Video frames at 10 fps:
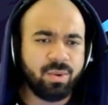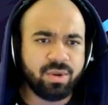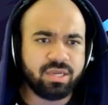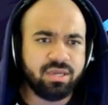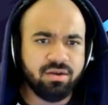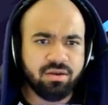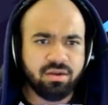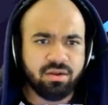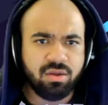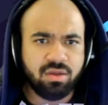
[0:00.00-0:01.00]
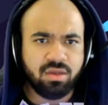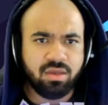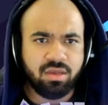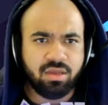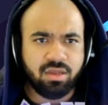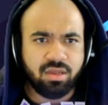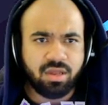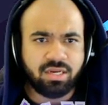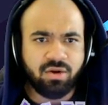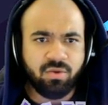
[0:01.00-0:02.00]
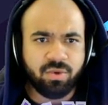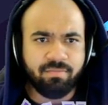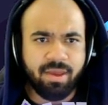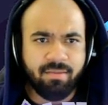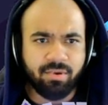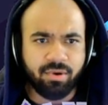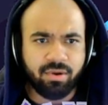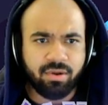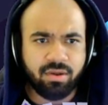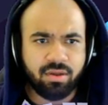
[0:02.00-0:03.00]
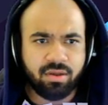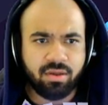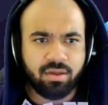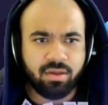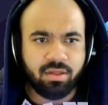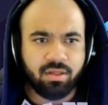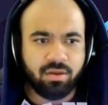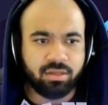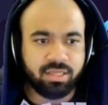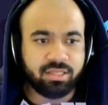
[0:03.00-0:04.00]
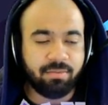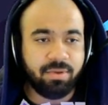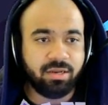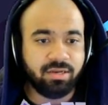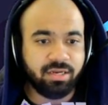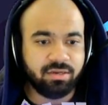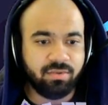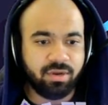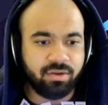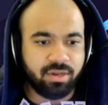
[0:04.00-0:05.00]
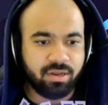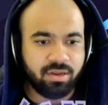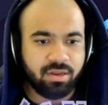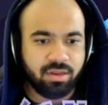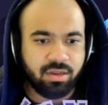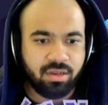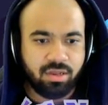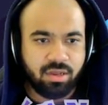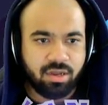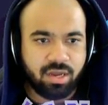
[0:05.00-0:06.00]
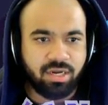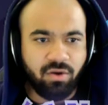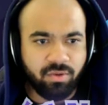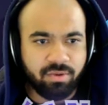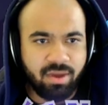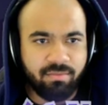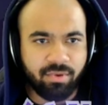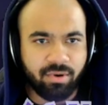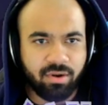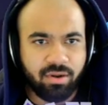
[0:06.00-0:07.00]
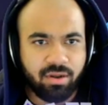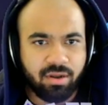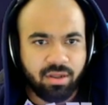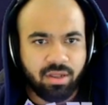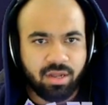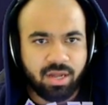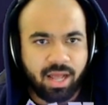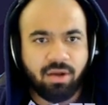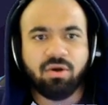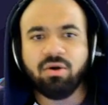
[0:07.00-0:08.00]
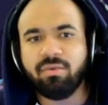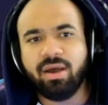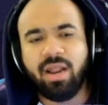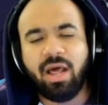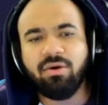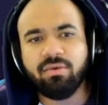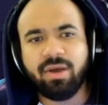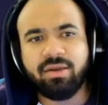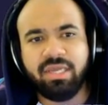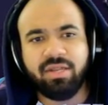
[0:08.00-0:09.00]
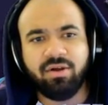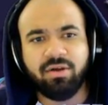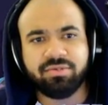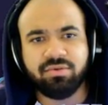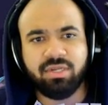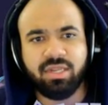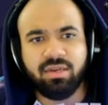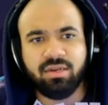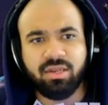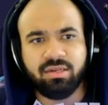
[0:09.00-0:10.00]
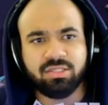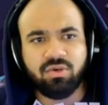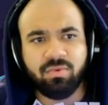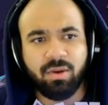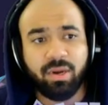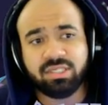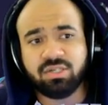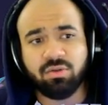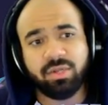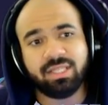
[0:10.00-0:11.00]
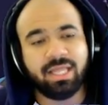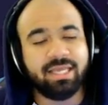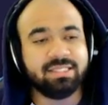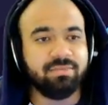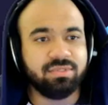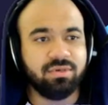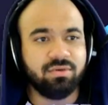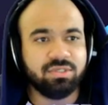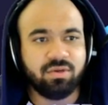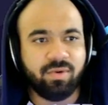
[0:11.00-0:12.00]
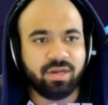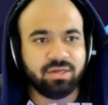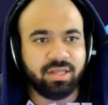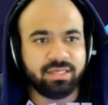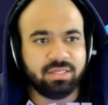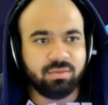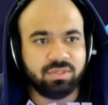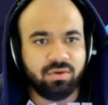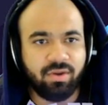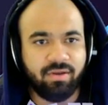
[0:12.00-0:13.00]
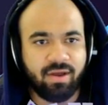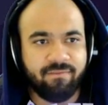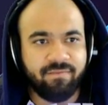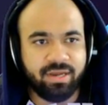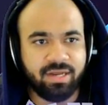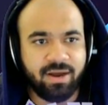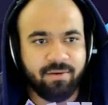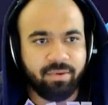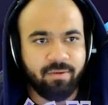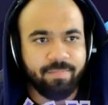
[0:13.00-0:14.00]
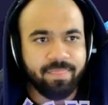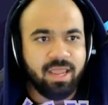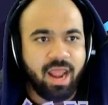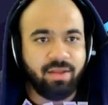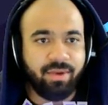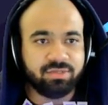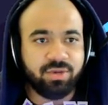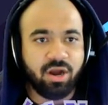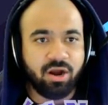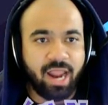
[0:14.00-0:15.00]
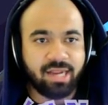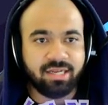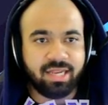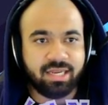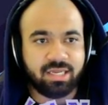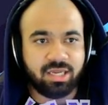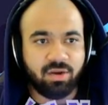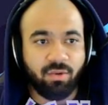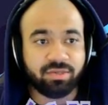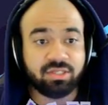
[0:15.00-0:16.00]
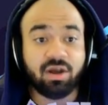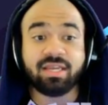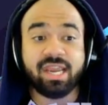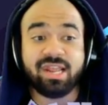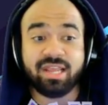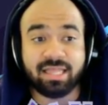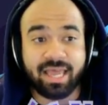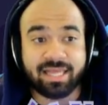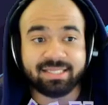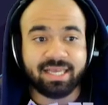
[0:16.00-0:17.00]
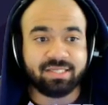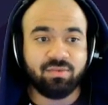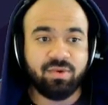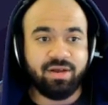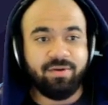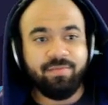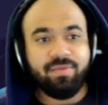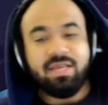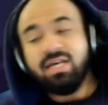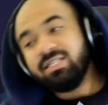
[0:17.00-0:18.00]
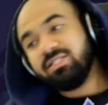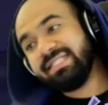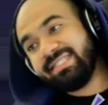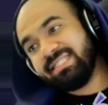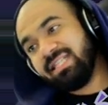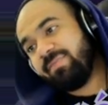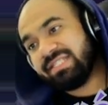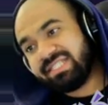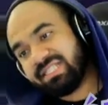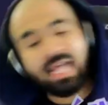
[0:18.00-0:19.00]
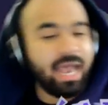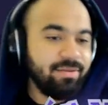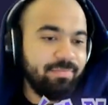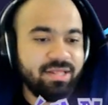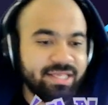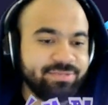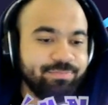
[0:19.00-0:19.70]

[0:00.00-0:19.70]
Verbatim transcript: we were here? I don't remember. I'll take that pink nectar, why don't I? I don't remember. I'll go around. I'll go around again off screen and and scoop it up. Or just go look at the last episode. Just go watch our last episode and I'll, I'll, find out. But anyways, we are headed in here where we saw Gideon last as well. So let's slip and slide up in this